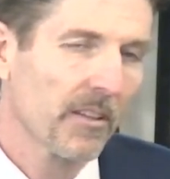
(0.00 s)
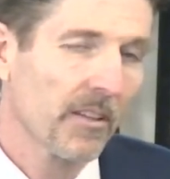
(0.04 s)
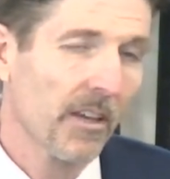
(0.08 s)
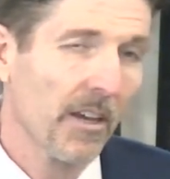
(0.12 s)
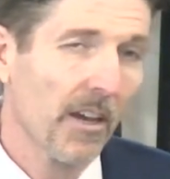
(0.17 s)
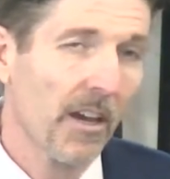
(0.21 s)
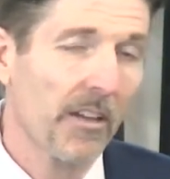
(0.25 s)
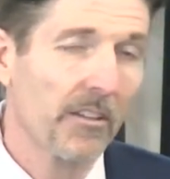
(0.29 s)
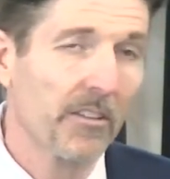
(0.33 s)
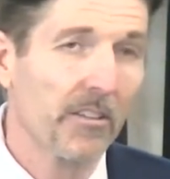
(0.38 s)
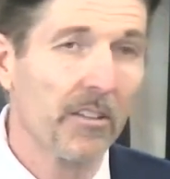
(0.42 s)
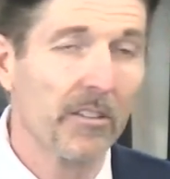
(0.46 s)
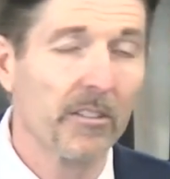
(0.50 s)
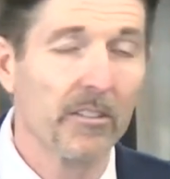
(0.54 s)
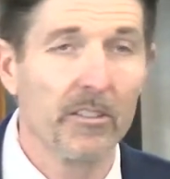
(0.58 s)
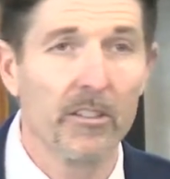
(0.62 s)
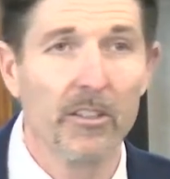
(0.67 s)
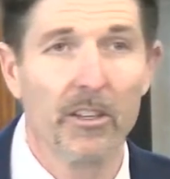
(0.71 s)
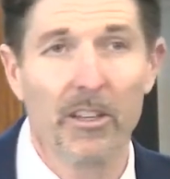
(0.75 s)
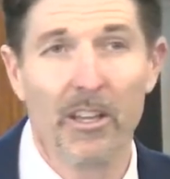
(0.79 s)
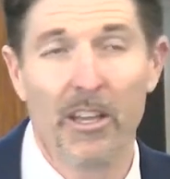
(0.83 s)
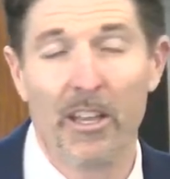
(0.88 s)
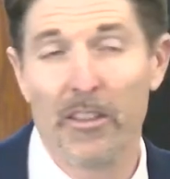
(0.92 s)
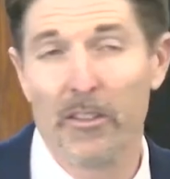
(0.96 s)
Yeah, it's
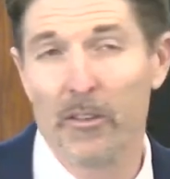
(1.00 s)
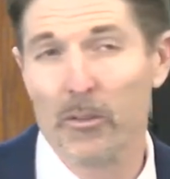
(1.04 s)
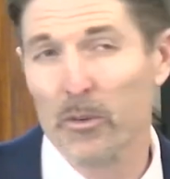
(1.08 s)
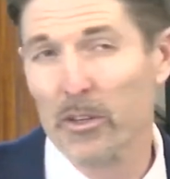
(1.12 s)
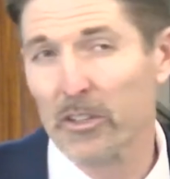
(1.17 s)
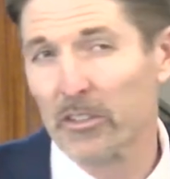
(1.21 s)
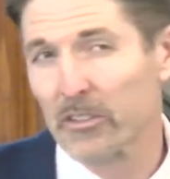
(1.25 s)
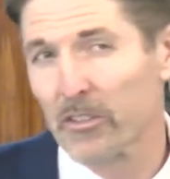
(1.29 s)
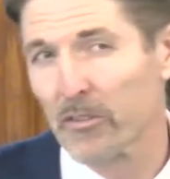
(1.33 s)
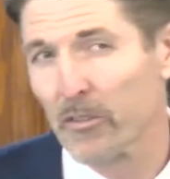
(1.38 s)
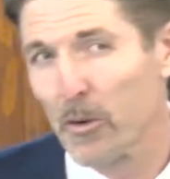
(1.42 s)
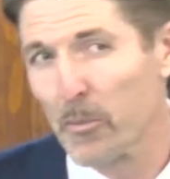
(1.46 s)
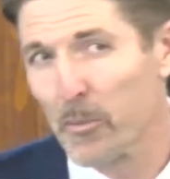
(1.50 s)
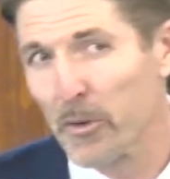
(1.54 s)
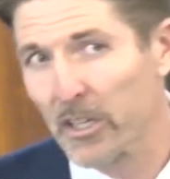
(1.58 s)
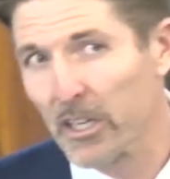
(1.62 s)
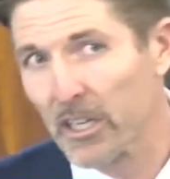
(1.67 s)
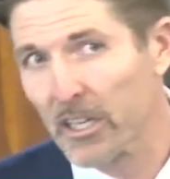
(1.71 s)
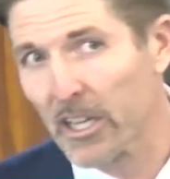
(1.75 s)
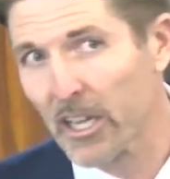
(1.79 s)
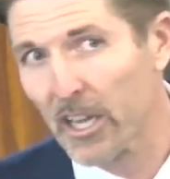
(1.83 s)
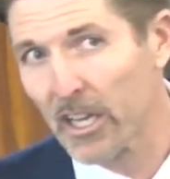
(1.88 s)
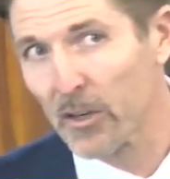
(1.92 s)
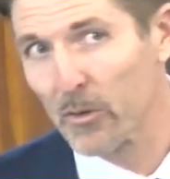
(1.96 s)
good. At the risk of opening
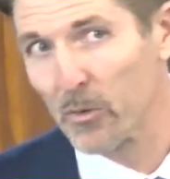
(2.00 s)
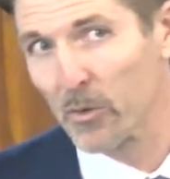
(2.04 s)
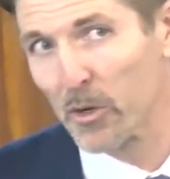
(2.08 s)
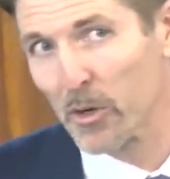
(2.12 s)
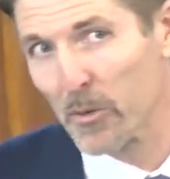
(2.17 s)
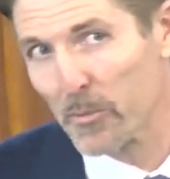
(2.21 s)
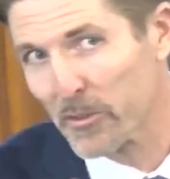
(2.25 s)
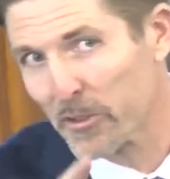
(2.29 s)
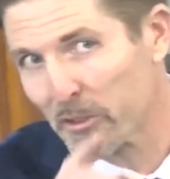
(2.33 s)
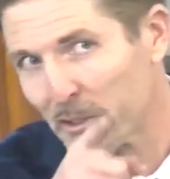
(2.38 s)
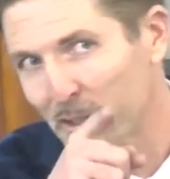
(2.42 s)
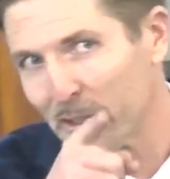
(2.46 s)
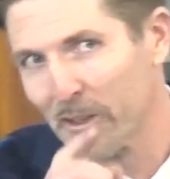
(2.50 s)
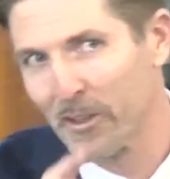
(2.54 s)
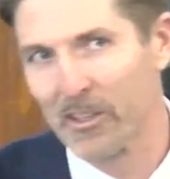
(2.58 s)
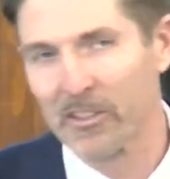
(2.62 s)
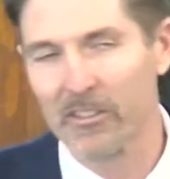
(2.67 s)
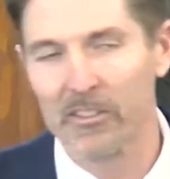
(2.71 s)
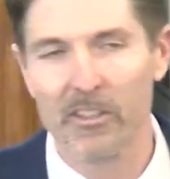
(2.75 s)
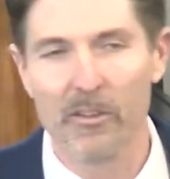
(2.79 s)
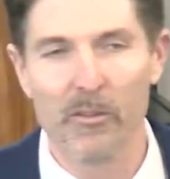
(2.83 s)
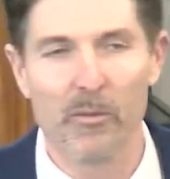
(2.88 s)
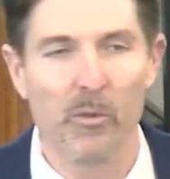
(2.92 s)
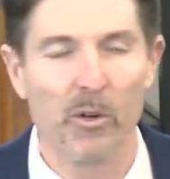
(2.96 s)
a can of worms,
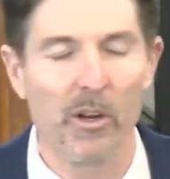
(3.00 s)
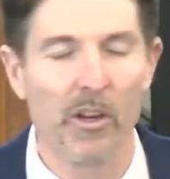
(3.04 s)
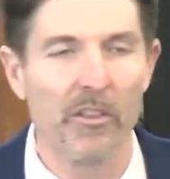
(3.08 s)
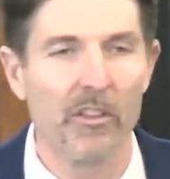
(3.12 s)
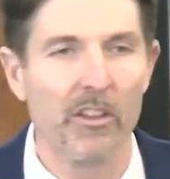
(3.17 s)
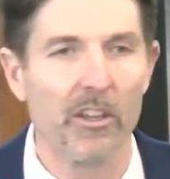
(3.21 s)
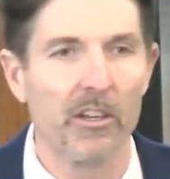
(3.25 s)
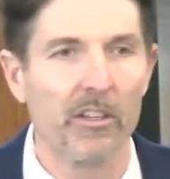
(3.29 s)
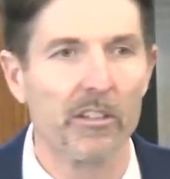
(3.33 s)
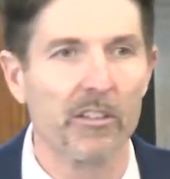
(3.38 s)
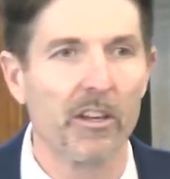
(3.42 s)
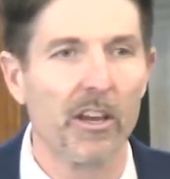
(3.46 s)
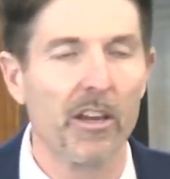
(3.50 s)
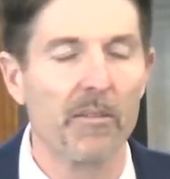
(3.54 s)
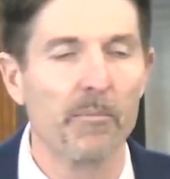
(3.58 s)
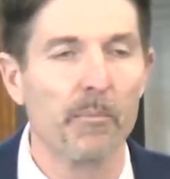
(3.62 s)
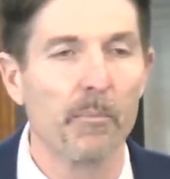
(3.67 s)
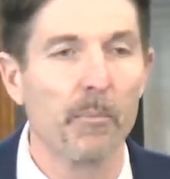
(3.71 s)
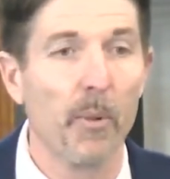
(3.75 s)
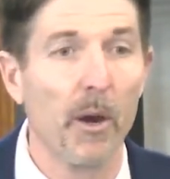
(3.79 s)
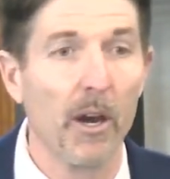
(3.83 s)
see, we're at the end of time.